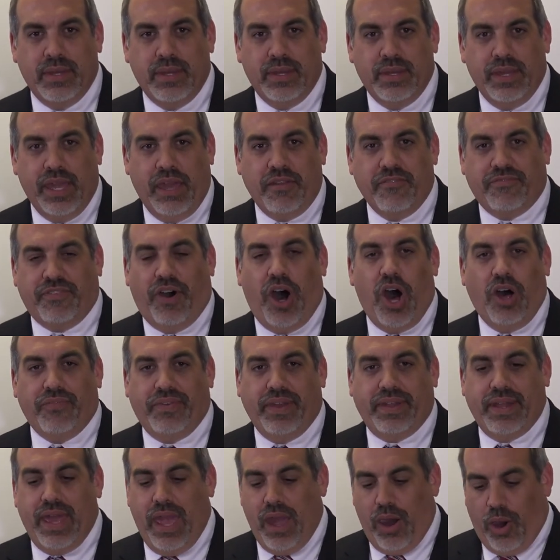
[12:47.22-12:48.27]

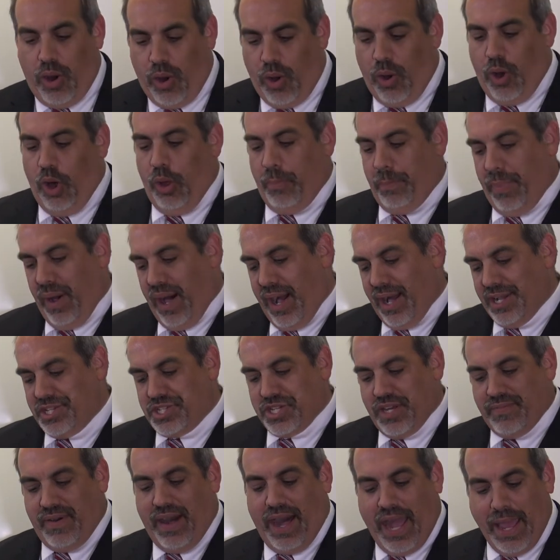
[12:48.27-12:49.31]
involving a whole bunch
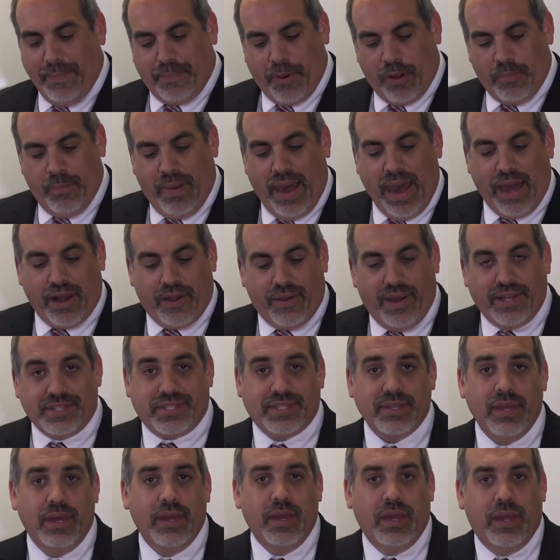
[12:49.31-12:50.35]
of hyper moderates,
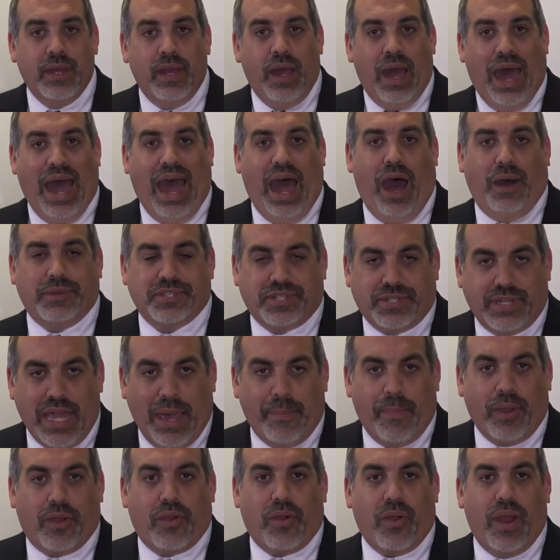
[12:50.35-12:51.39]
House
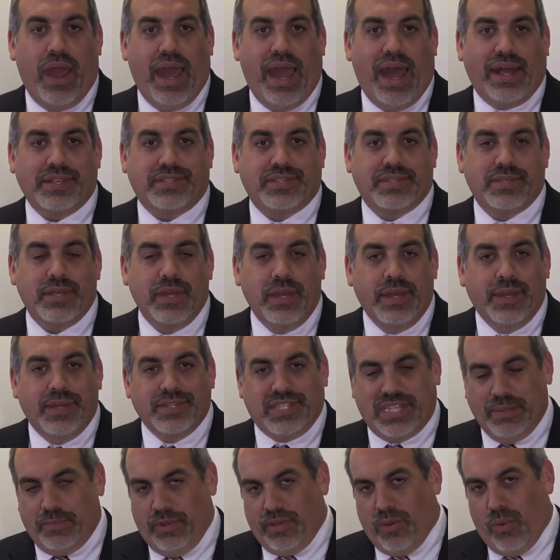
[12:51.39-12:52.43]
Democrats,
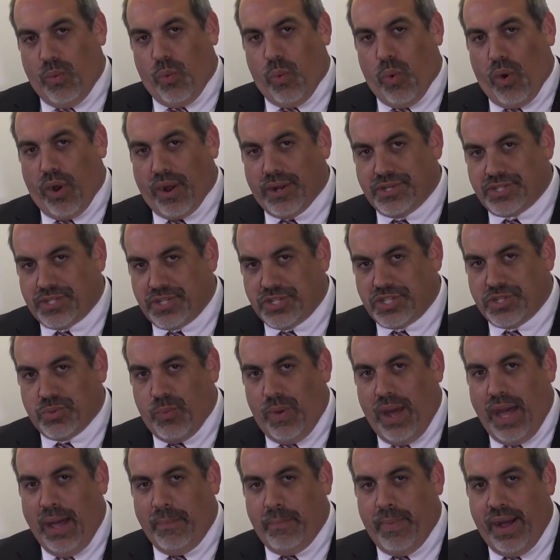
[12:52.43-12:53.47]
some of the worst
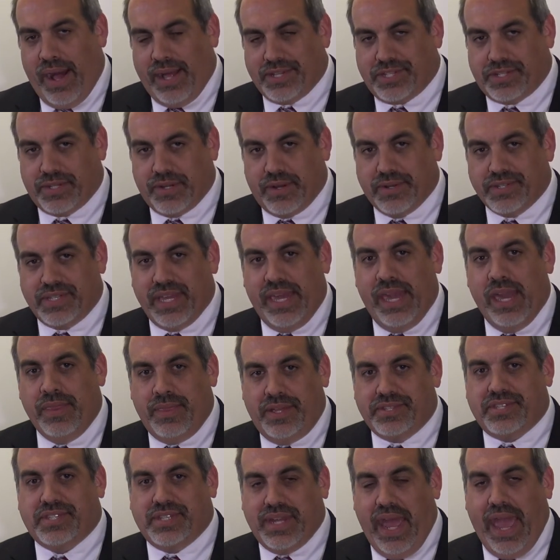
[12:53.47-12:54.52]
swamp monsters in the
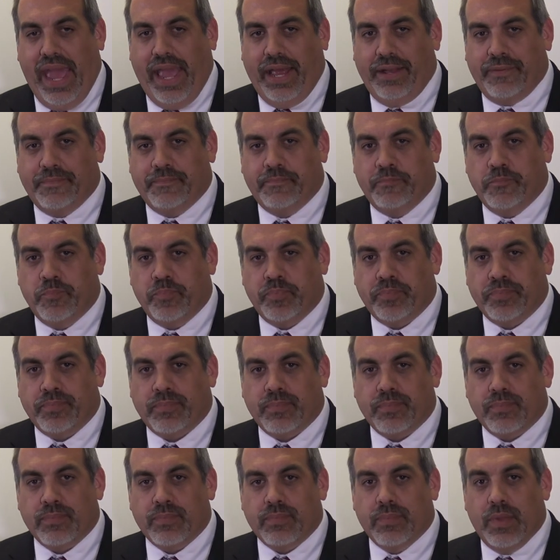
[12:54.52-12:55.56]
state,
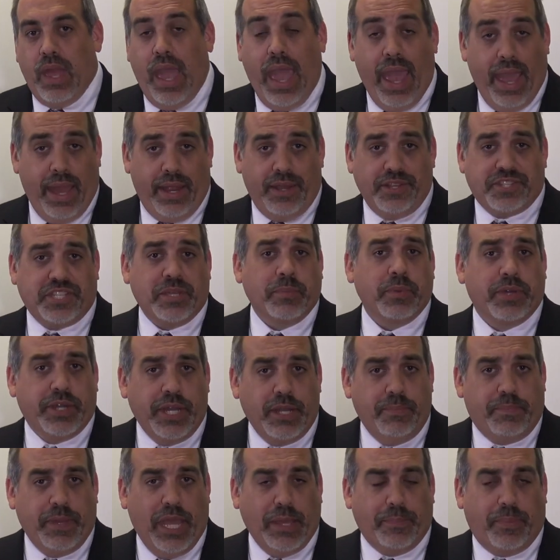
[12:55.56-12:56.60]
and some
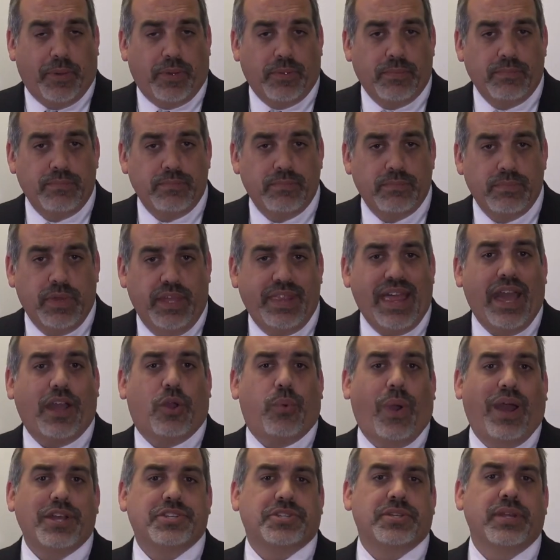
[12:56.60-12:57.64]
good people. And that
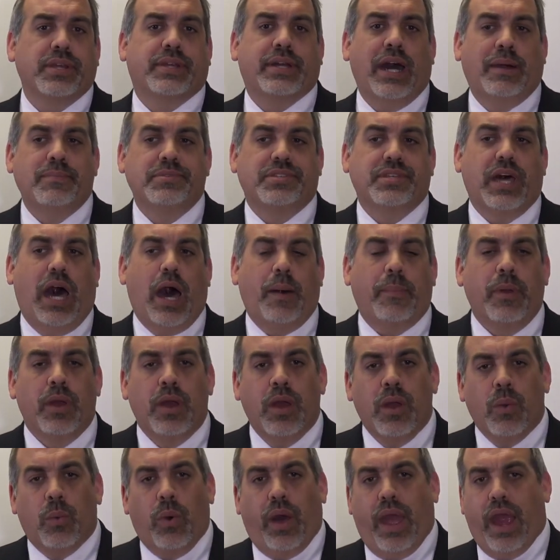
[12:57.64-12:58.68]
question comes up.
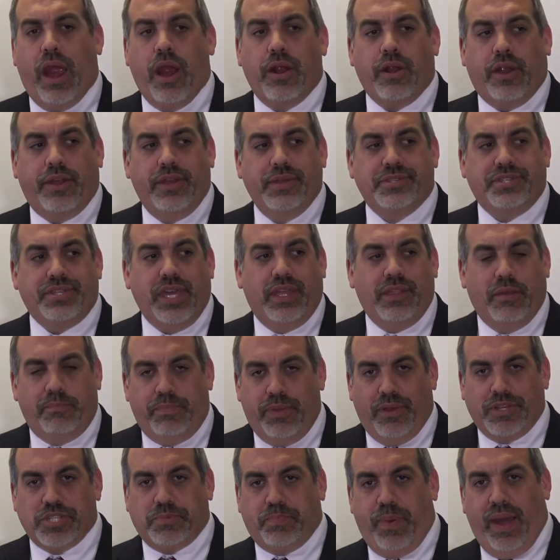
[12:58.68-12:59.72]
Well, Aaron, are you saying the
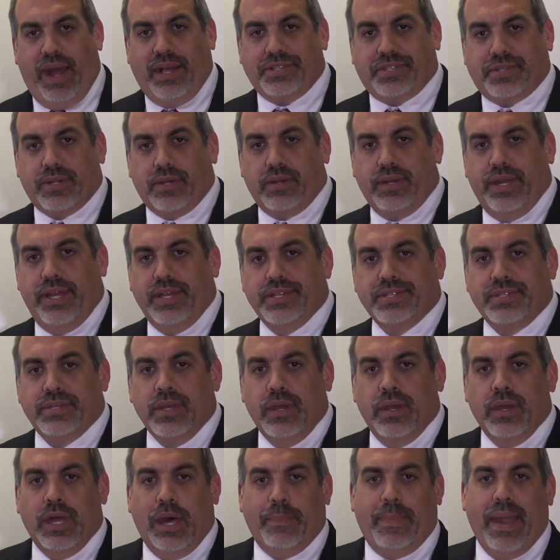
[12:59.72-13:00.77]
bill sponsor is
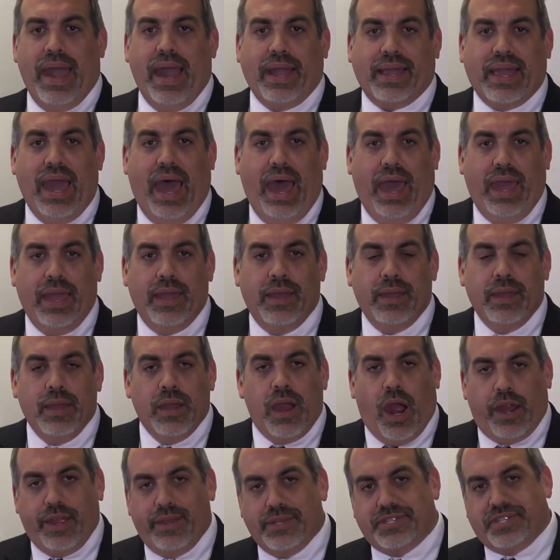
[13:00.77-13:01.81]
a bad guy?
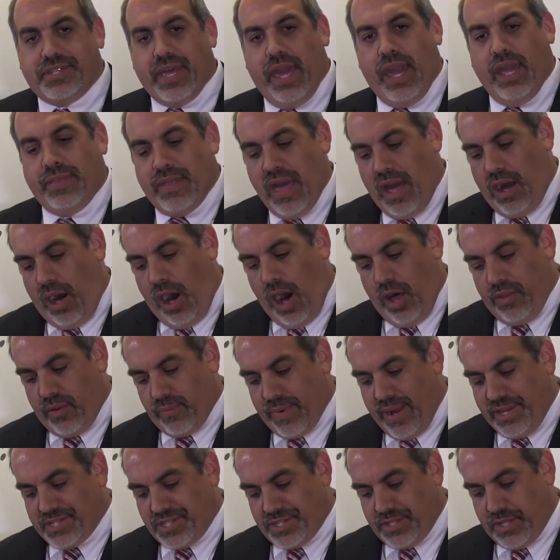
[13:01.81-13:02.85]
Are you saying that all the
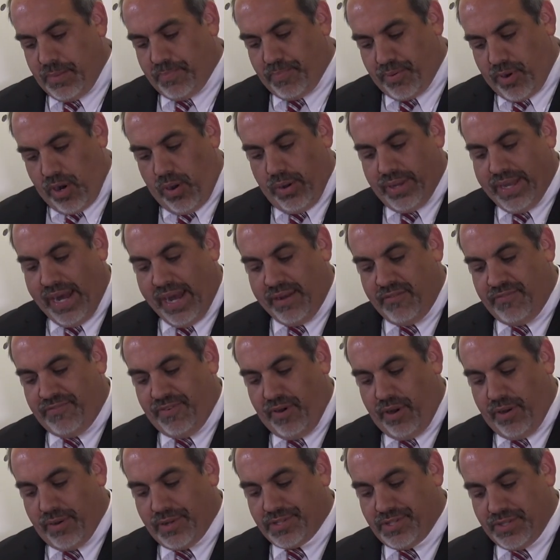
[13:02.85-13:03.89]
rest of the pro-gun
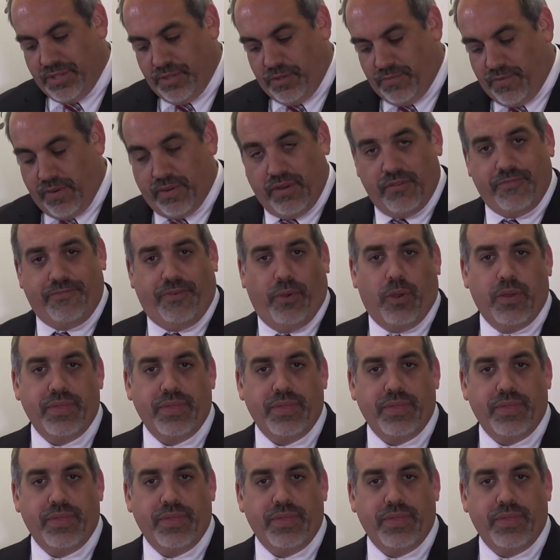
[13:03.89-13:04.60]
folks who voted for